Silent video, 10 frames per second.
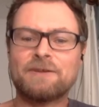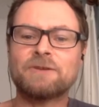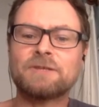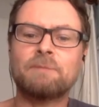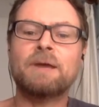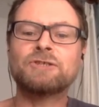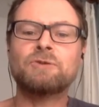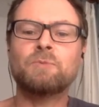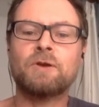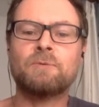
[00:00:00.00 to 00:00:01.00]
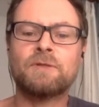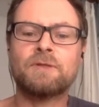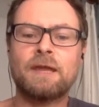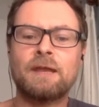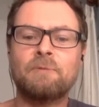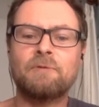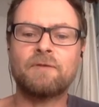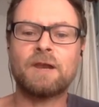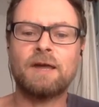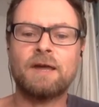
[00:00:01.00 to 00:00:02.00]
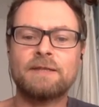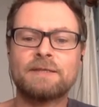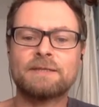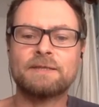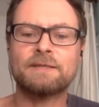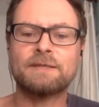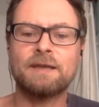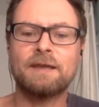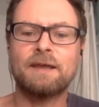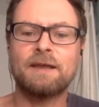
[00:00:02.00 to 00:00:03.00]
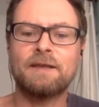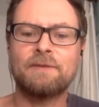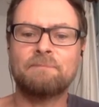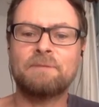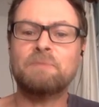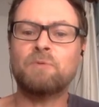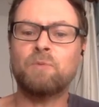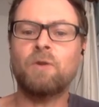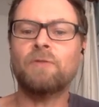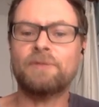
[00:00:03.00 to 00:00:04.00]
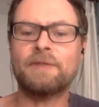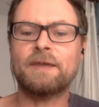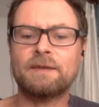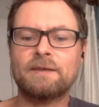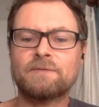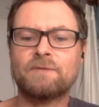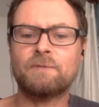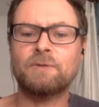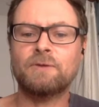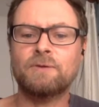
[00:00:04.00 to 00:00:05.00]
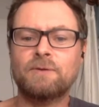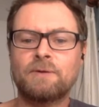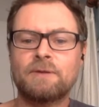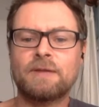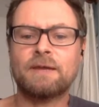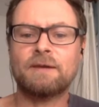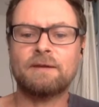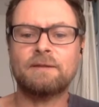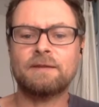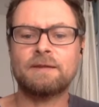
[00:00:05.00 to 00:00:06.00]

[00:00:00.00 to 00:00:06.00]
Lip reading: Because I imagine you work with a number of clients and people want things from you, that kind of thing.